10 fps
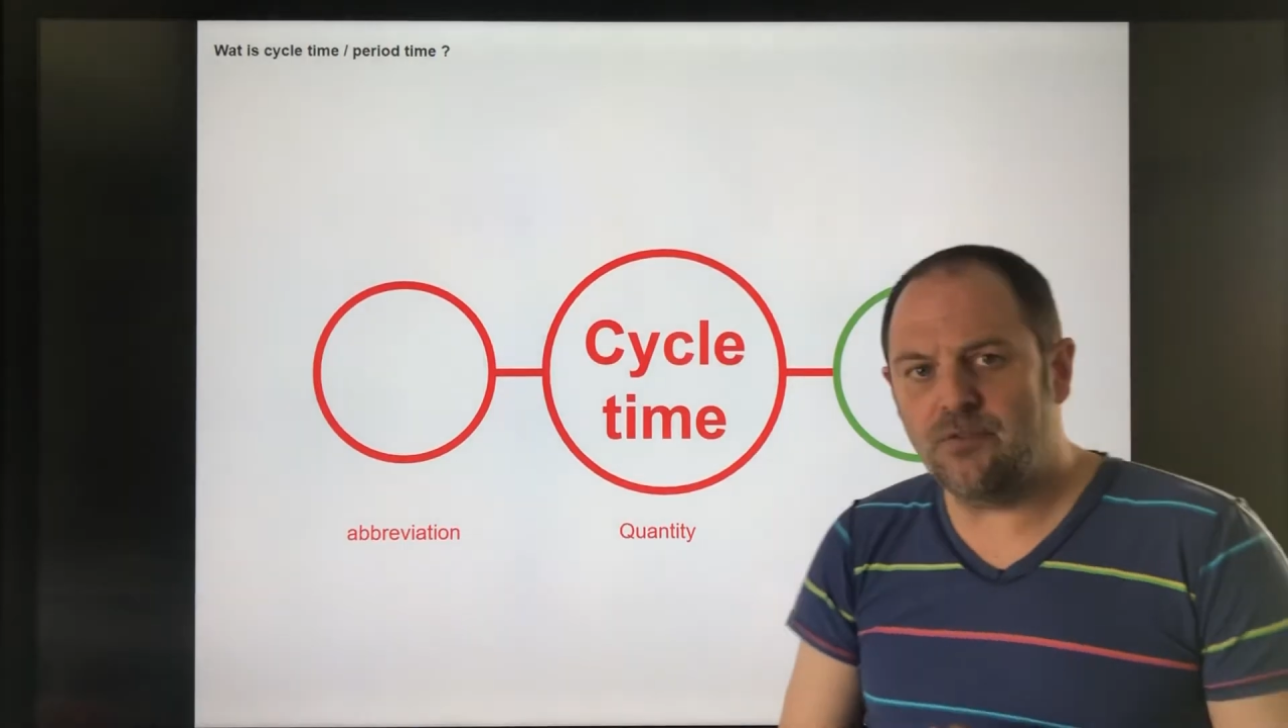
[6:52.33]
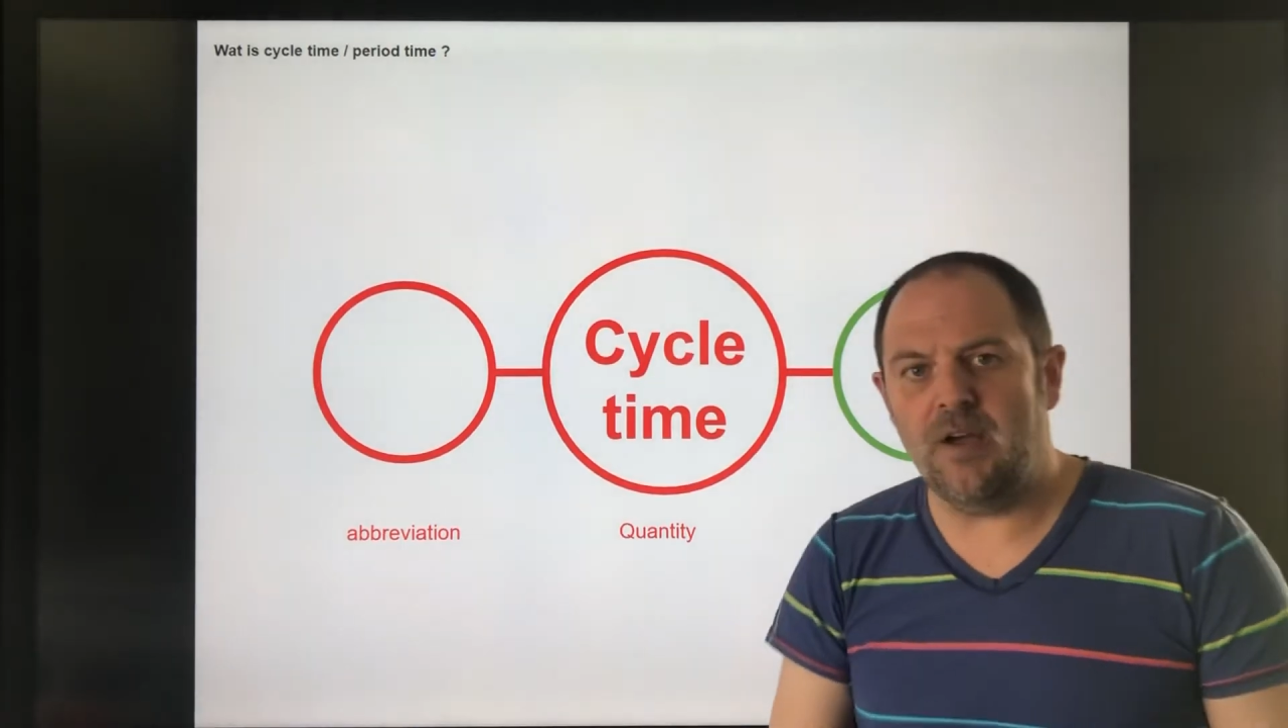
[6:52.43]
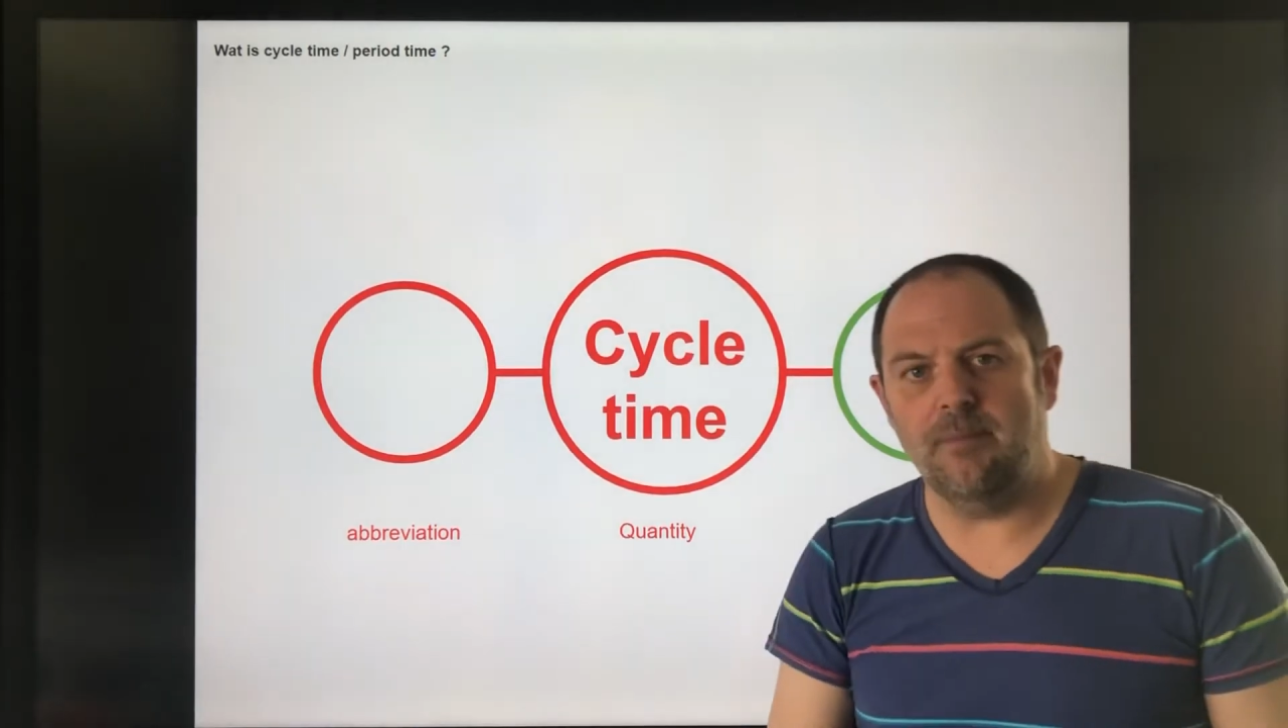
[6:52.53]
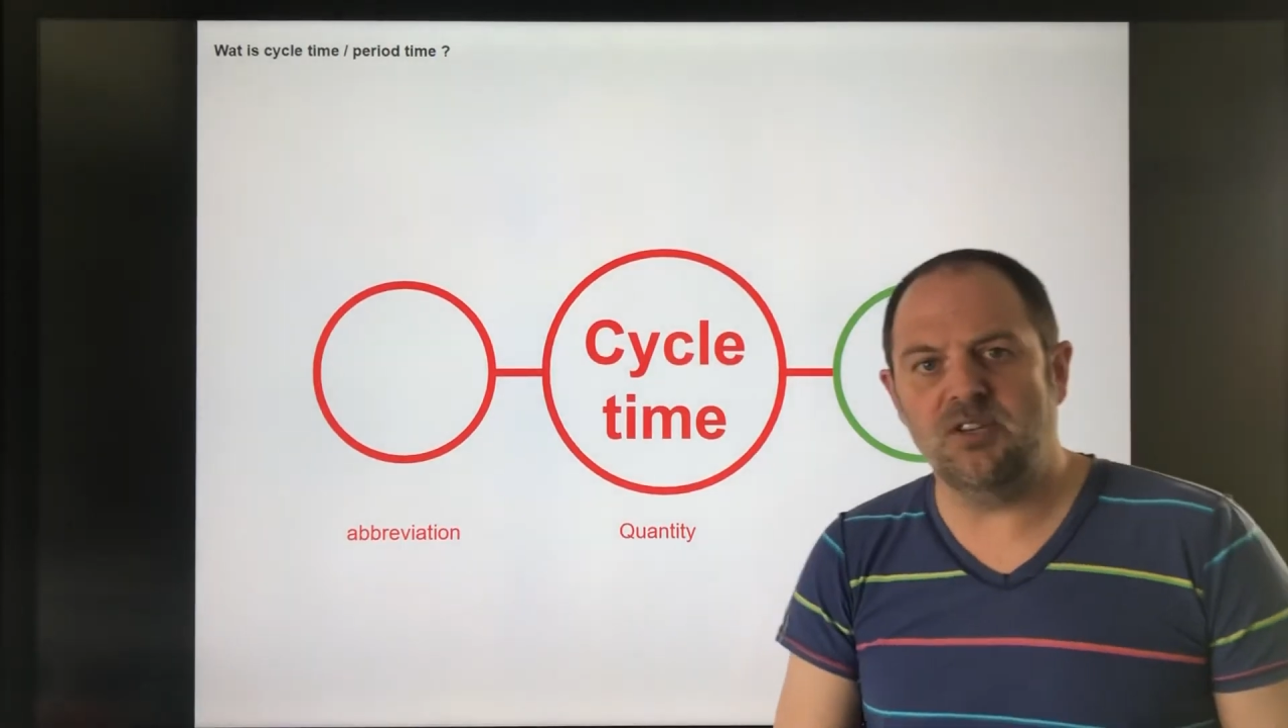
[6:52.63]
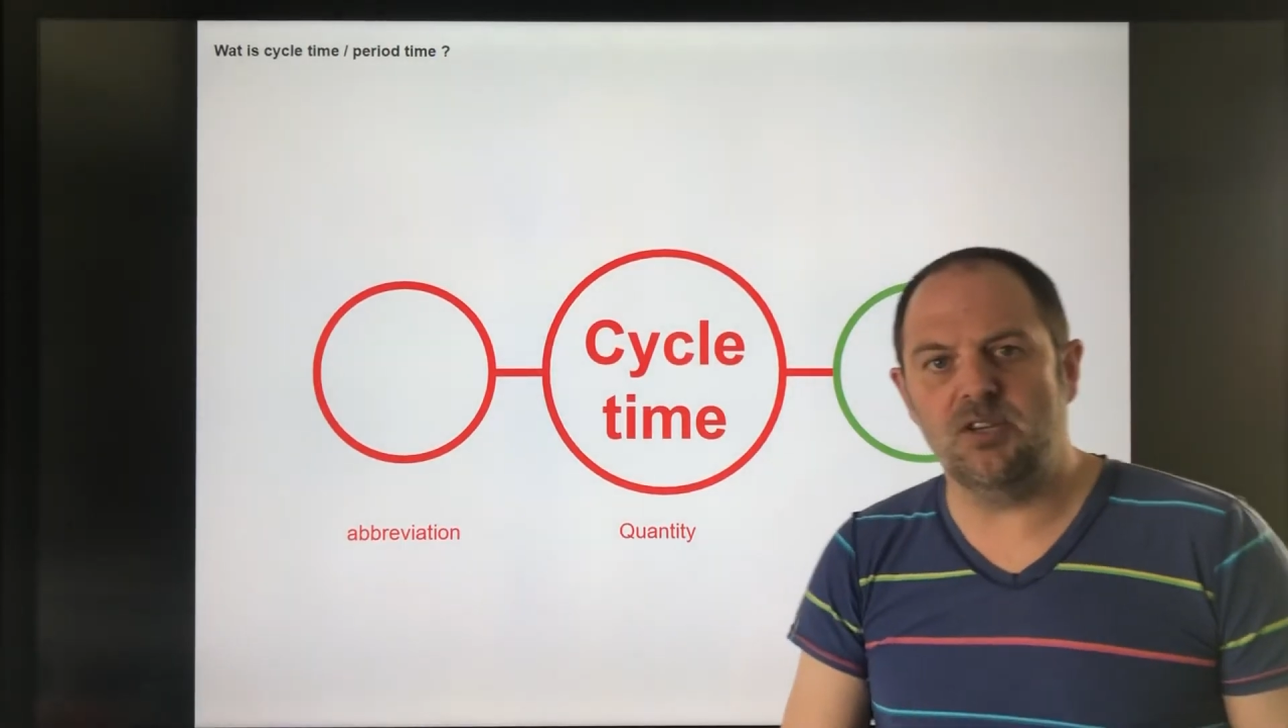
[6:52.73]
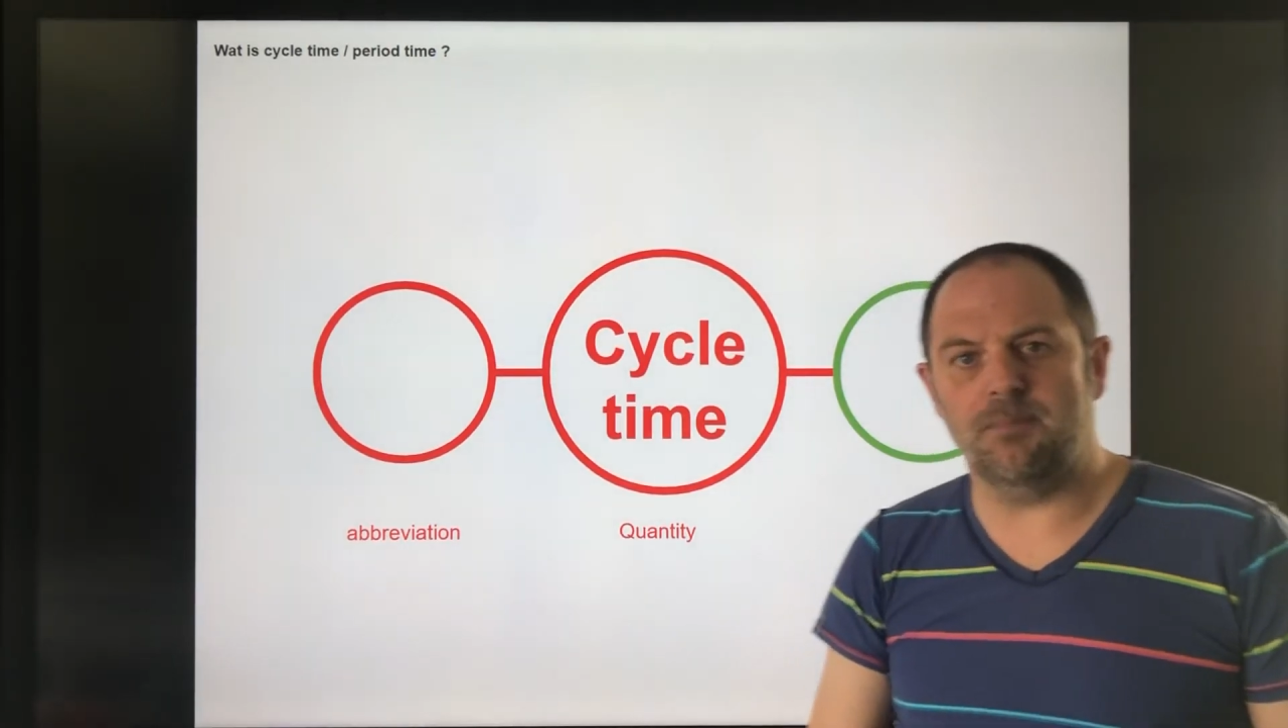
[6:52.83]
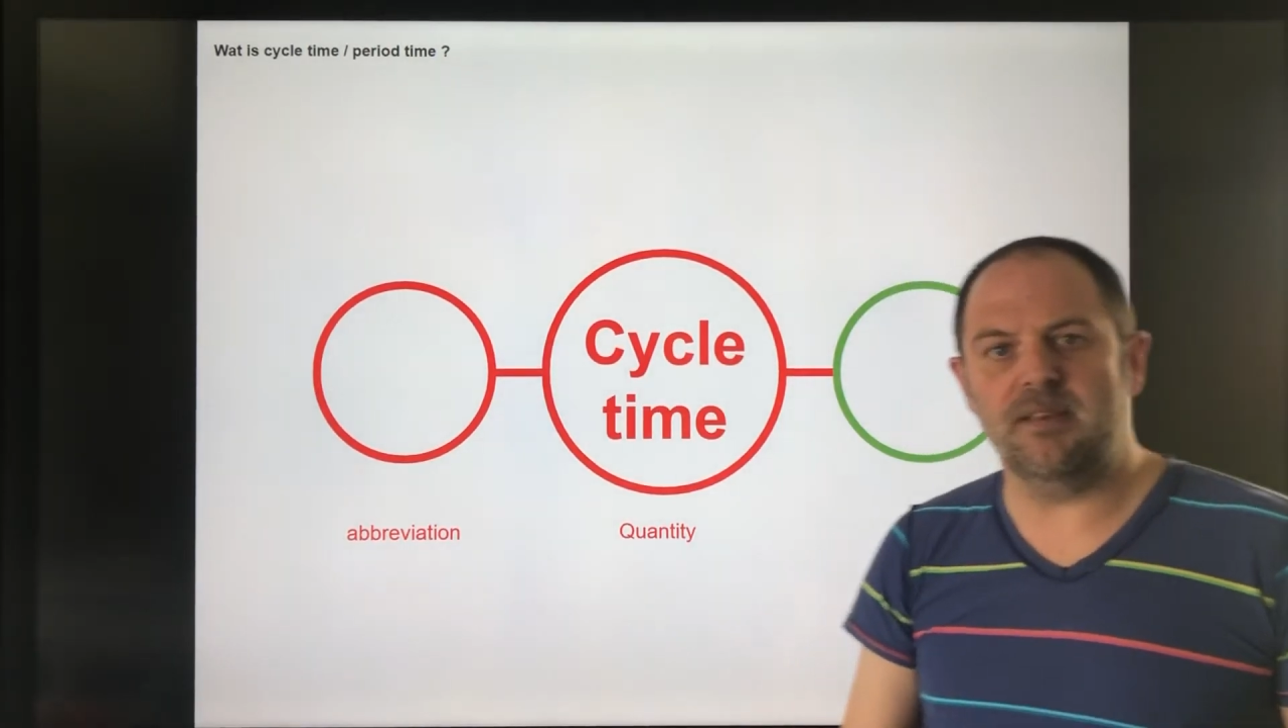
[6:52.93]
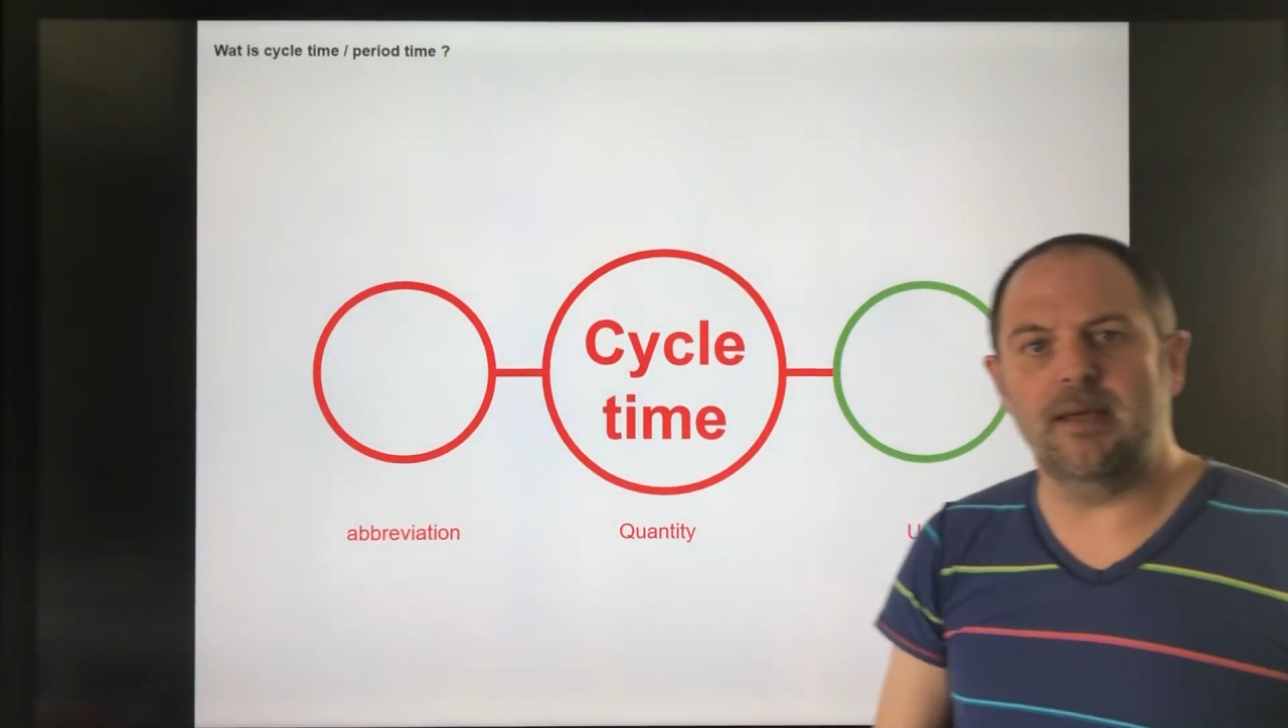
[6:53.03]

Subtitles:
time is something